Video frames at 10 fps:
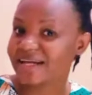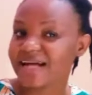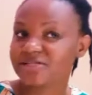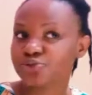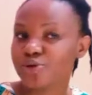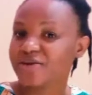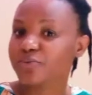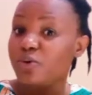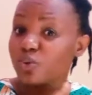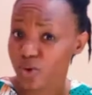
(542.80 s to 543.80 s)
that you are the
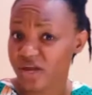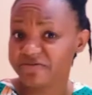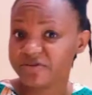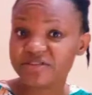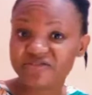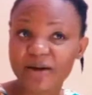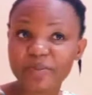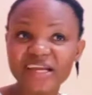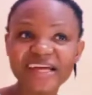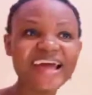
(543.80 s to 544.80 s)
one cooking for the
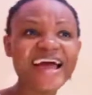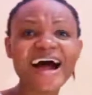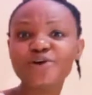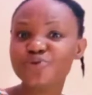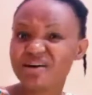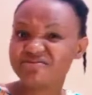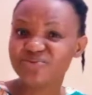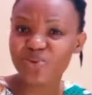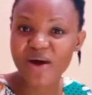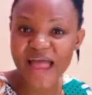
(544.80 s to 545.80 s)
family and you have
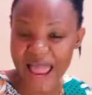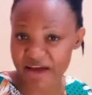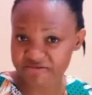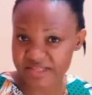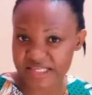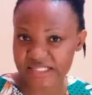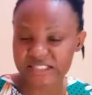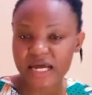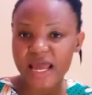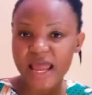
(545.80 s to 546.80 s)
know
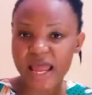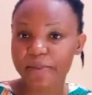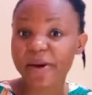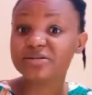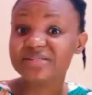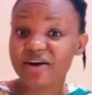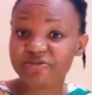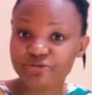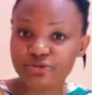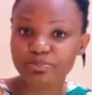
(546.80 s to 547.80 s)
everything about their
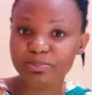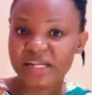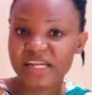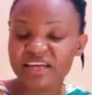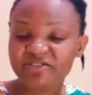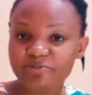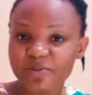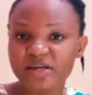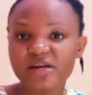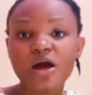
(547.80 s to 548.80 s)
food, believe
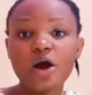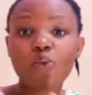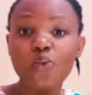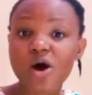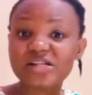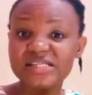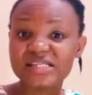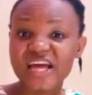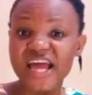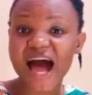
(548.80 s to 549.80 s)
me, what
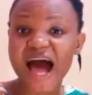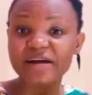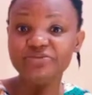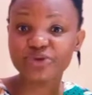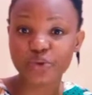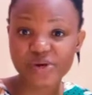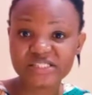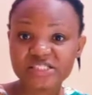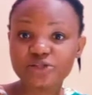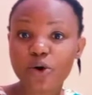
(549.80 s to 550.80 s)
they are
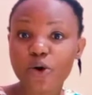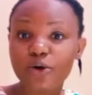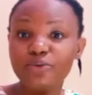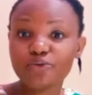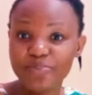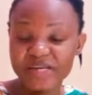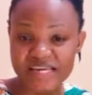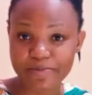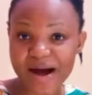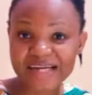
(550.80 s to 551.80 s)
requesting or will be
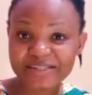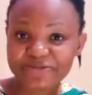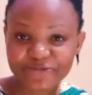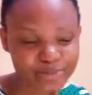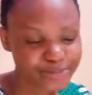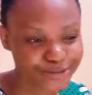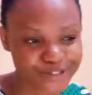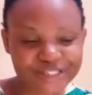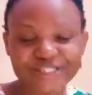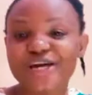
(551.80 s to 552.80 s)
demanding from you
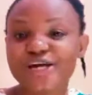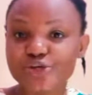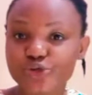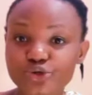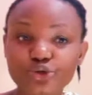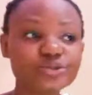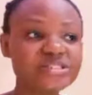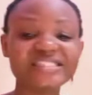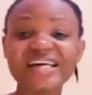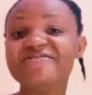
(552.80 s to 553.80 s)
is you
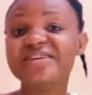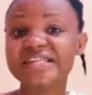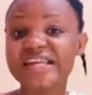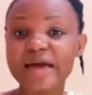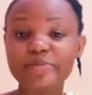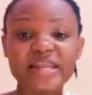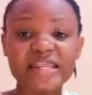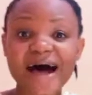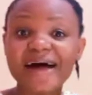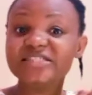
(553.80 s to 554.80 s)
serving them a
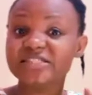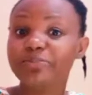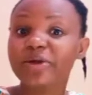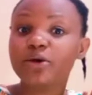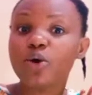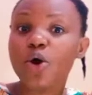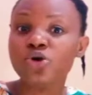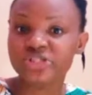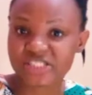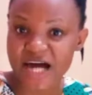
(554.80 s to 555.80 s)
nice meal
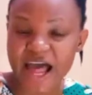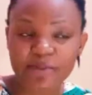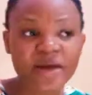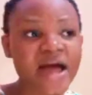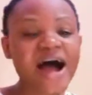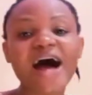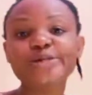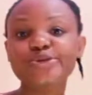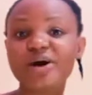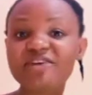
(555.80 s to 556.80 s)
on time,
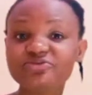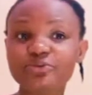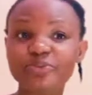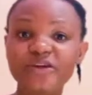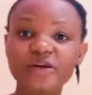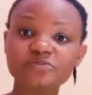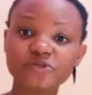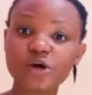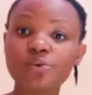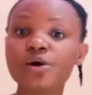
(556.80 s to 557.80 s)
and you have to be
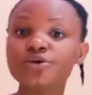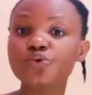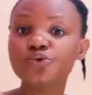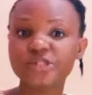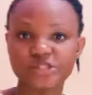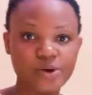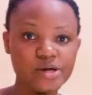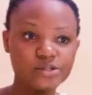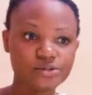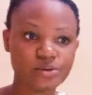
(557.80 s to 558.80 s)
someone who is
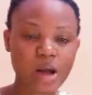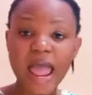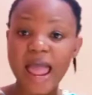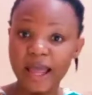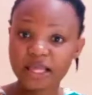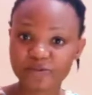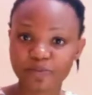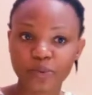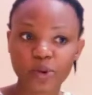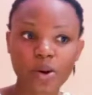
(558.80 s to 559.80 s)
going to
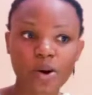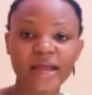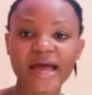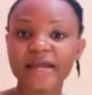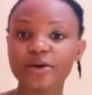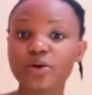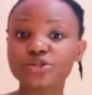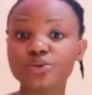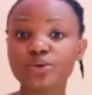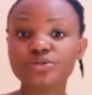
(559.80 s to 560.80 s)
exploit and
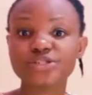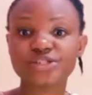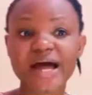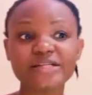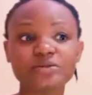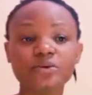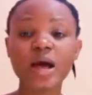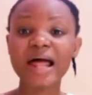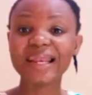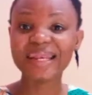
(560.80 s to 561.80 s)
also try to
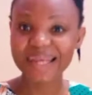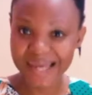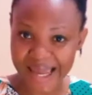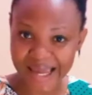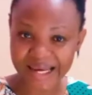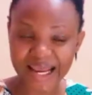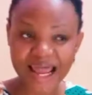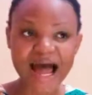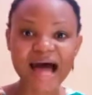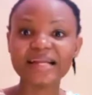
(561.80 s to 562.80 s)
learn
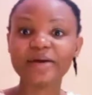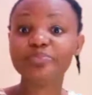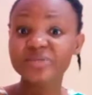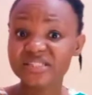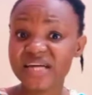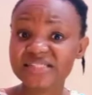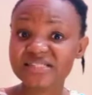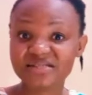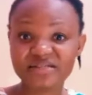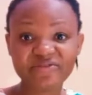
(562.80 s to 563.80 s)
and
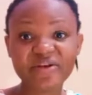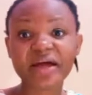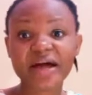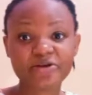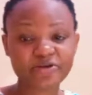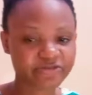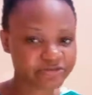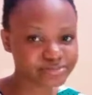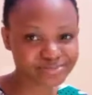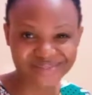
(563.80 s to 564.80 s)
present different kind
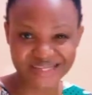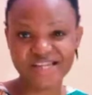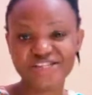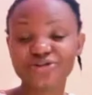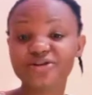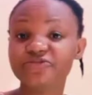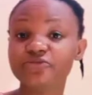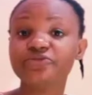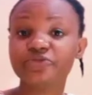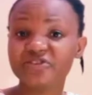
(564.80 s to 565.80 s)
of delicious
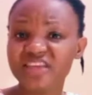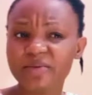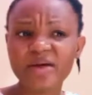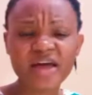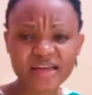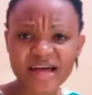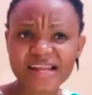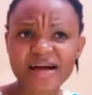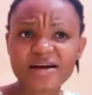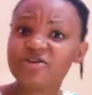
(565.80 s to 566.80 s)
food for them. Yeah,
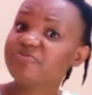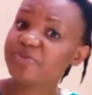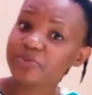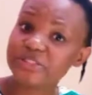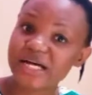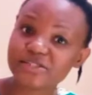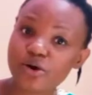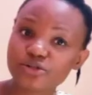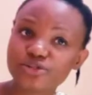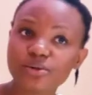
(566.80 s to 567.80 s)
they're kind of people that
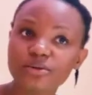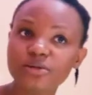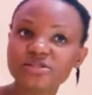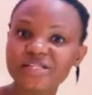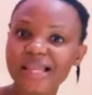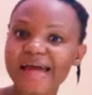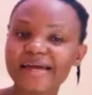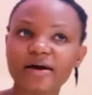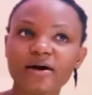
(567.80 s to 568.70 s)
also don't like